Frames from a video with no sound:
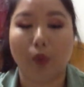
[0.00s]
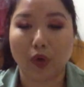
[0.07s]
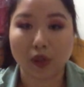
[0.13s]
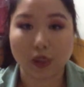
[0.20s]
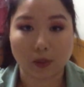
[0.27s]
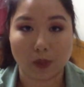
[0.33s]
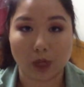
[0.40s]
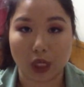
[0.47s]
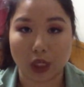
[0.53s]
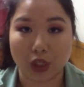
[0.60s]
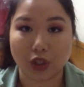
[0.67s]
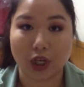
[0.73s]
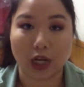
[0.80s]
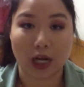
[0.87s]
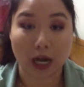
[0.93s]
will
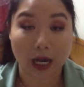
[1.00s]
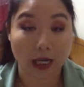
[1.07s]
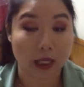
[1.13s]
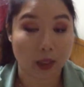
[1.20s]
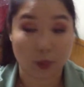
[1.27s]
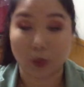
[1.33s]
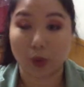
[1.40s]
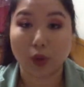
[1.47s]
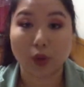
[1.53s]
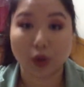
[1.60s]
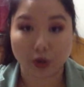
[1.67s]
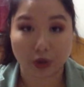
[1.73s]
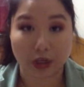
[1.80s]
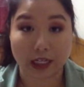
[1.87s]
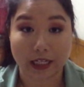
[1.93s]
smudge and it will
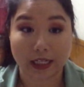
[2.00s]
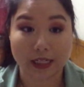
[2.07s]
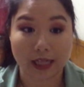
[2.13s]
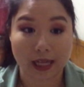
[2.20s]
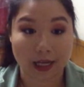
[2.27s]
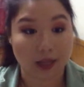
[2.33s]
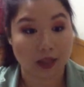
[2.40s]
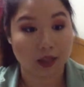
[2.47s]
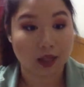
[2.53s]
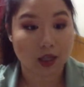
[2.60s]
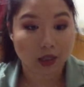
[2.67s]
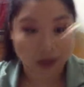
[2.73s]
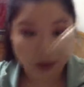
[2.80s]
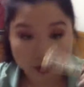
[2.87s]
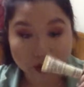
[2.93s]
crease, and
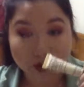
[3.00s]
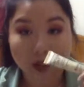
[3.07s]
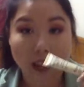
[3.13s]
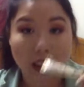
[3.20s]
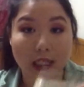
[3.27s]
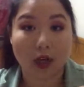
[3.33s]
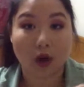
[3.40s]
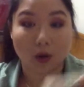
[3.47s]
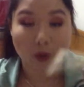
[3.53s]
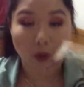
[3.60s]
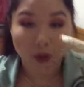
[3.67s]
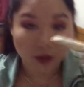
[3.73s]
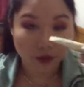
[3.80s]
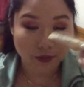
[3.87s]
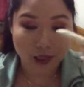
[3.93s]
literally
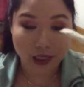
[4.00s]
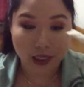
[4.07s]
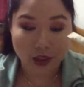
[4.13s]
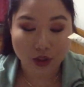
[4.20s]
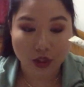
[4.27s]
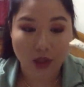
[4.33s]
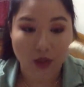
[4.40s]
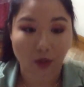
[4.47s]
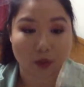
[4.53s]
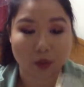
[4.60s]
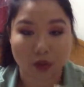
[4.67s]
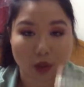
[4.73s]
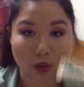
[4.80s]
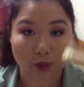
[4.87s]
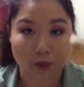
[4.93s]
all of the eyeshadow will
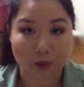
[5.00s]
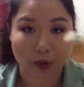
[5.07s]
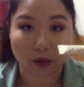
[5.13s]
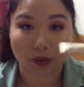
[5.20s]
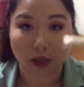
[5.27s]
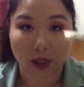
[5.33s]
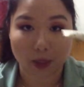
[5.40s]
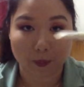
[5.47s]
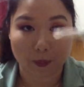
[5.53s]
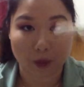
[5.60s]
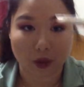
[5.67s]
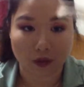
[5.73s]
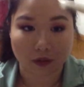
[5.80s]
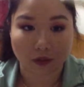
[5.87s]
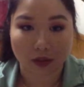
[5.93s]
just build up
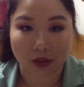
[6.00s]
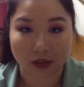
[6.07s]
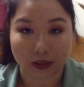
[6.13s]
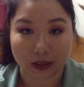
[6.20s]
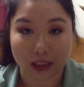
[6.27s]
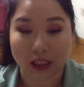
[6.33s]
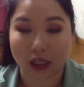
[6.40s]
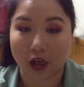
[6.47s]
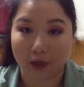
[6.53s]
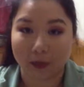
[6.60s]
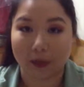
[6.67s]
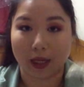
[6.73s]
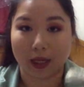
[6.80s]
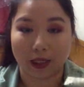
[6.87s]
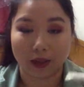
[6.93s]
on the lids on
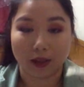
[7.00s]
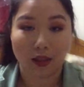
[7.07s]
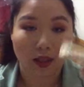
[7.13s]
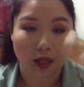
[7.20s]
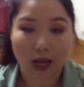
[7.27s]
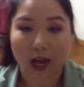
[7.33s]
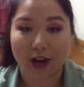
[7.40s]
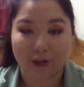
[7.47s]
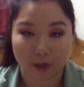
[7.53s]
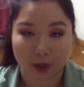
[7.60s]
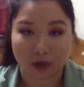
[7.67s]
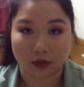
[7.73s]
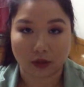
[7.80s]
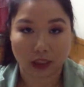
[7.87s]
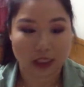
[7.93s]
my half
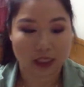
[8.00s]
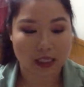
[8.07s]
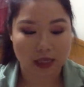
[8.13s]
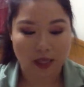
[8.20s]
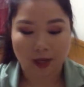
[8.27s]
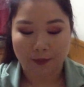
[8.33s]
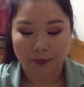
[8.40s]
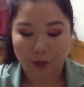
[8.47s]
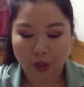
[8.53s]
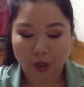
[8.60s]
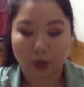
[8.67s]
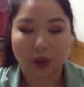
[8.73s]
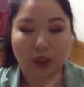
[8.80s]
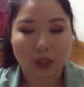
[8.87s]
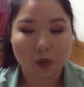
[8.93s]
monolids.
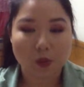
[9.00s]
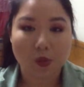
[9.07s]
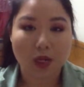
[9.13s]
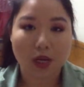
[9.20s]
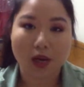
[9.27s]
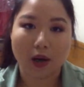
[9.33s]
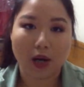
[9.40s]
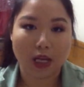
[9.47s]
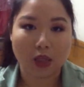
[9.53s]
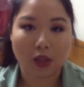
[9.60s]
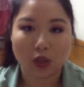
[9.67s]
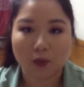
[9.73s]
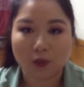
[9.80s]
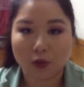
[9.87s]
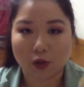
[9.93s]
So this one, in
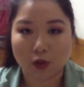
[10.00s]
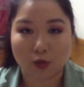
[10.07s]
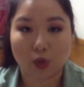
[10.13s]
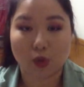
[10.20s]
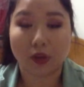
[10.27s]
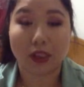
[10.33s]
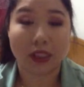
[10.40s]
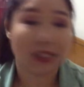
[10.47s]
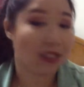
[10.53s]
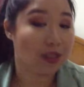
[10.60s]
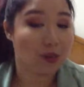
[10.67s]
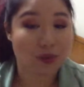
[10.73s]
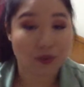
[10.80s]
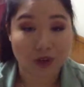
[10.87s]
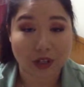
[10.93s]
terms of smoothness,
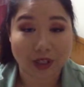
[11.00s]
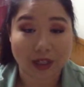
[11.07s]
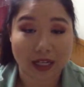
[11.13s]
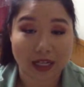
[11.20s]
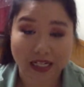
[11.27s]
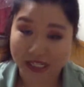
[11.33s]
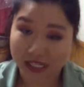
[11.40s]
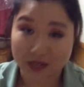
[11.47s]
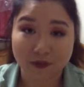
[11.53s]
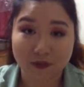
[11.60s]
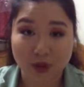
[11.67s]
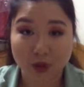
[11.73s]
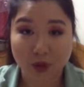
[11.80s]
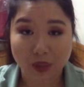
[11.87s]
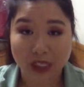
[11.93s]
this was very nice.
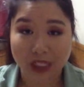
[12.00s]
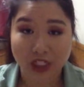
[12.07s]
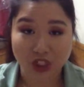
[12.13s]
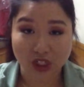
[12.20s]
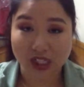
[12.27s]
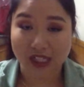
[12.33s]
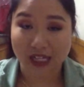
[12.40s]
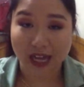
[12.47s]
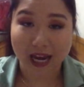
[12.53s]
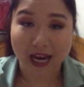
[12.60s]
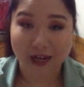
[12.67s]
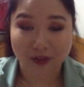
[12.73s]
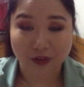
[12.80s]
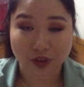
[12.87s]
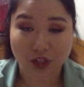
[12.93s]
If you need just an
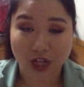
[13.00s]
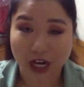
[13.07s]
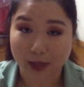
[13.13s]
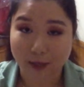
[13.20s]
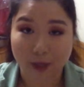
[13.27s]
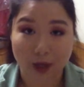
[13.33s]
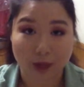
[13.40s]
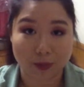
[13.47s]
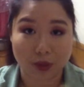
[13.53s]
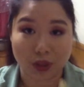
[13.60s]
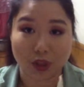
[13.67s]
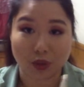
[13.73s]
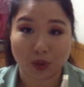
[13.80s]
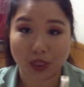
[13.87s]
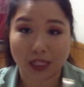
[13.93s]
average eye primer
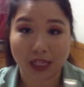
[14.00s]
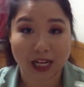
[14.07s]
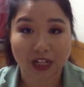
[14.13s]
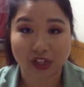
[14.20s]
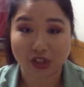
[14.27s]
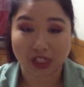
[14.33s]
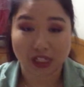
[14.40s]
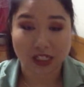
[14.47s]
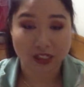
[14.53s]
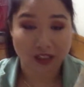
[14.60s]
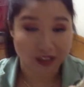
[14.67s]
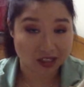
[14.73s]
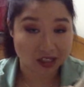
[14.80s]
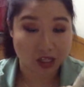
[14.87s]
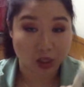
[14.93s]
and you can catch
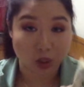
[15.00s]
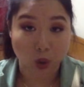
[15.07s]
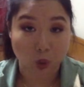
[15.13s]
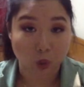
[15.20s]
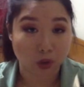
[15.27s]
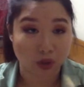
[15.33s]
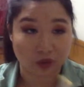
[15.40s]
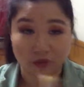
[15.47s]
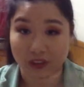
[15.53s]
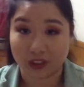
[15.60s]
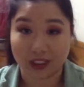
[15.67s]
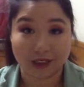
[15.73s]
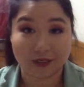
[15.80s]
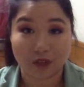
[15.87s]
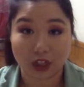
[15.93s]
this on Outlook for
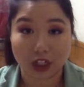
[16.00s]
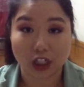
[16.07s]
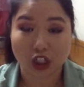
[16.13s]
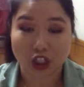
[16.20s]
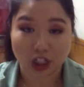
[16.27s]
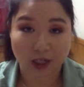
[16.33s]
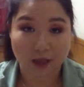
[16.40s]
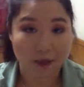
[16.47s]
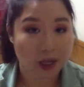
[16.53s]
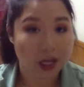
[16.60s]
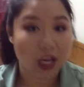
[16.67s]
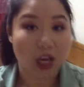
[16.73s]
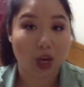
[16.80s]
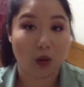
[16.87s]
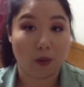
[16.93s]
like very cheap,
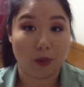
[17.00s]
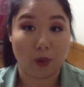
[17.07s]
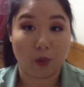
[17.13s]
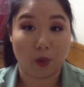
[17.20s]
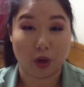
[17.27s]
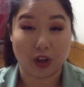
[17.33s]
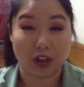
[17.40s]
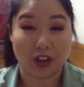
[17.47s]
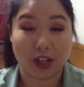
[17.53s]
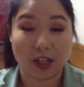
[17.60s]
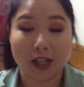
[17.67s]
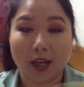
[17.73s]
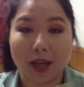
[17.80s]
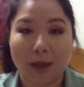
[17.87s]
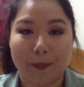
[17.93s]
it will be worth
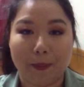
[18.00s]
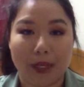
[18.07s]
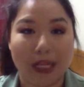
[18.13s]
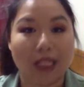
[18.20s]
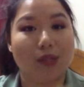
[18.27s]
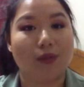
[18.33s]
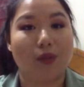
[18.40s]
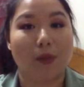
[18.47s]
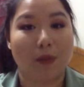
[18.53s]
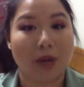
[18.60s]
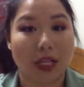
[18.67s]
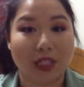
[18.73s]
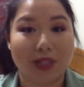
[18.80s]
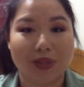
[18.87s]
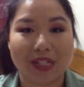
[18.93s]
it. But as for
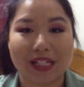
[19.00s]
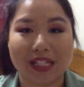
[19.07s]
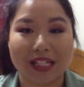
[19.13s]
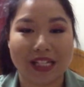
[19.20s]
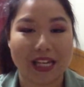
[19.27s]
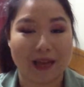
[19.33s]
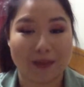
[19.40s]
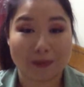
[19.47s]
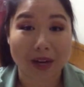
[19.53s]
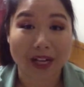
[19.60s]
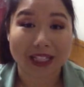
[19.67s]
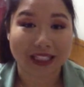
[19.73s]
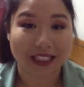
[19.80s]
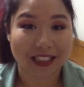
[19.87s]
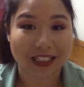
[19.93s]
my uses and
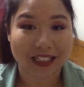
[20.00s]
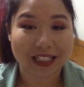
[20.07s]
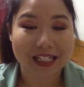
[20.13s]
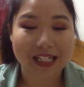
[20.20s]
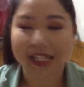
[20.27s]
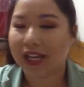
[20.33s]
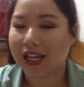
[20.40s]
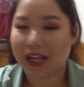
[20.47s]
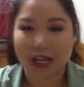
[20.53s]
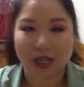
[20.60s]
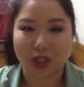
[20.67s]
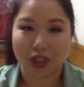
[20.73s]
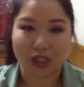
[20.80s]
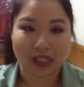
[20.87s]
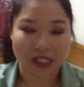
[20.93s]
my lids,
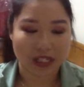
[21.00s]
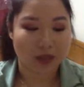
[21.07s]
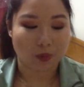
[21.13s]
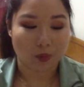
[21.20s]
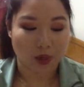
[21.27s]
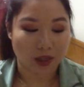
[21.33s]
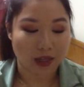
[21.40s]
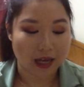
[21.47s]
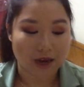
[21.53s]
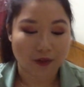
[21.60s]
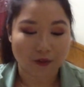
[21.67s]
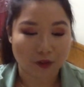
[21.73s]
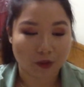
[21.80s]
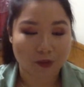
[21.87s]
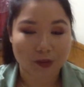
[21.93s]
it just didn't work out for